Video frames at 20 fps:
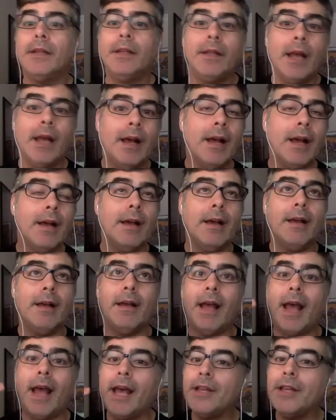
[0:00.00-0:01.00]

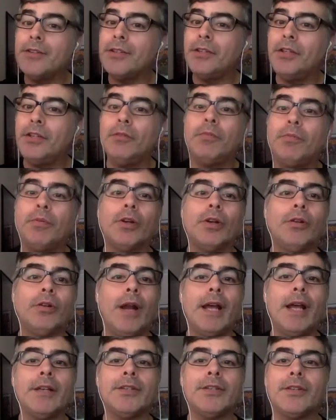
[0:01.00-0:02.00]
As you
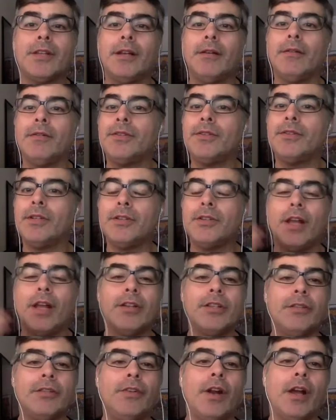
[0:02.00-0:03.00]
progress, there was
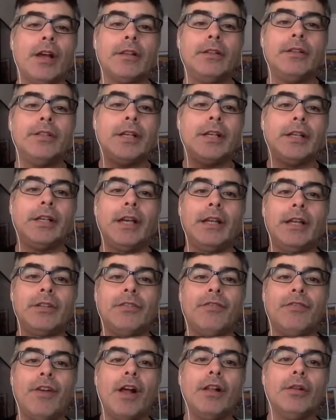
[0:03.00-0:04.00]
nostalgia for other
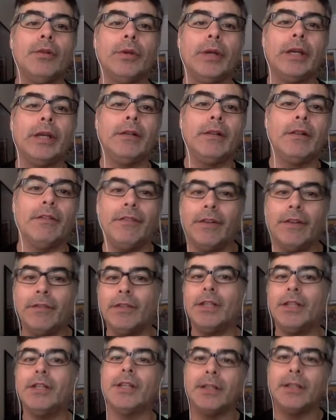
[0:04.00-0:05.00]
decades following the
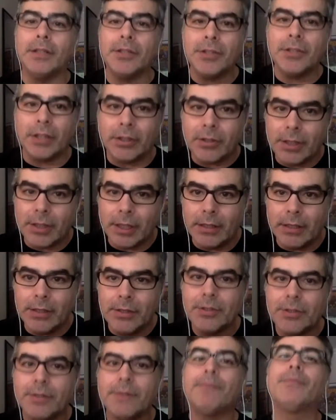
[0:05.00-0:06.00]
50s and the
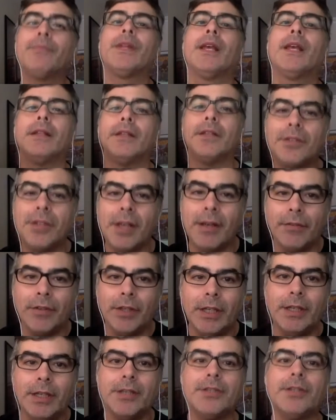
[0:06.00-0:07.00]
60s and the
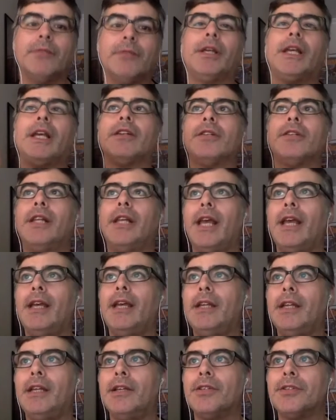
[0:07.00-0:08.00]
70s, and we get to the
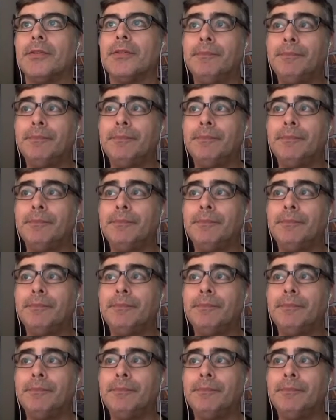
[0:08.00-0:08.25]
80s.